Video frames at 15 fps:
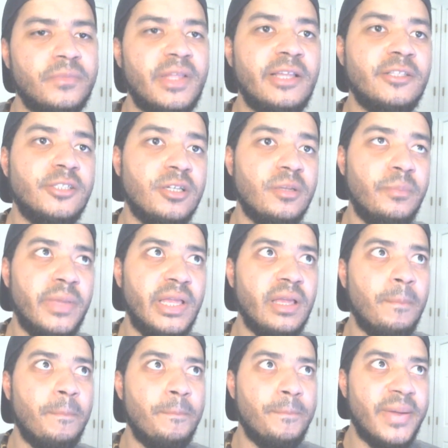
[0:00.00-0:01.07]
It took me
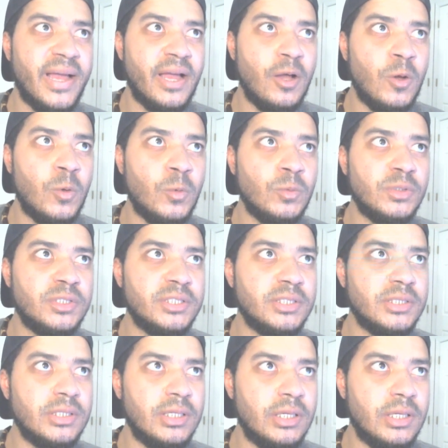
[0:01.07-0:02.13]

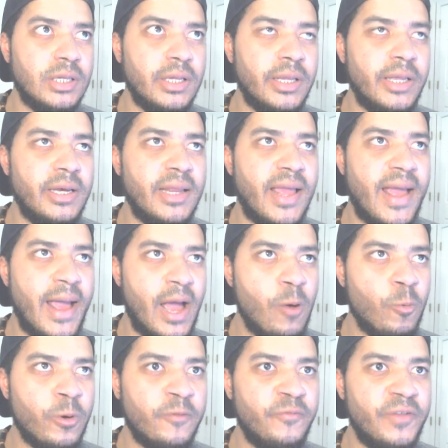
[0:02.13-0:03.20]
about 1
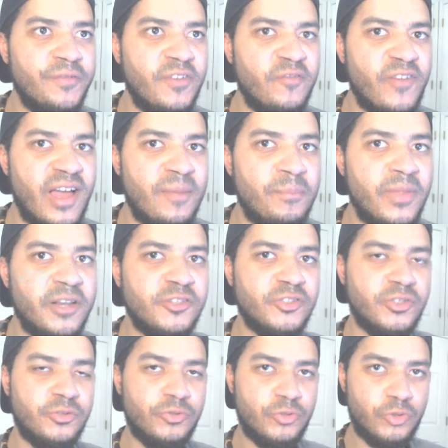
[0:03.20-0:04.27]
hour and 55
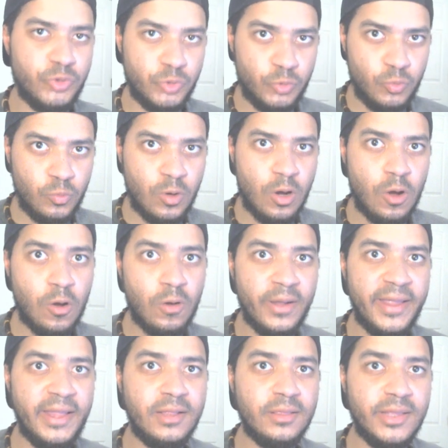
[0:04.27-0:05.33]
minutes to do all
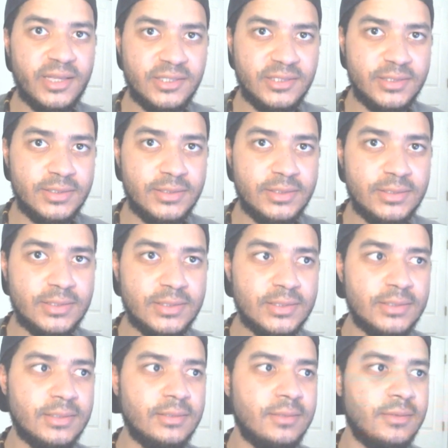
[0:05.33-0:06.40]
8 lessons.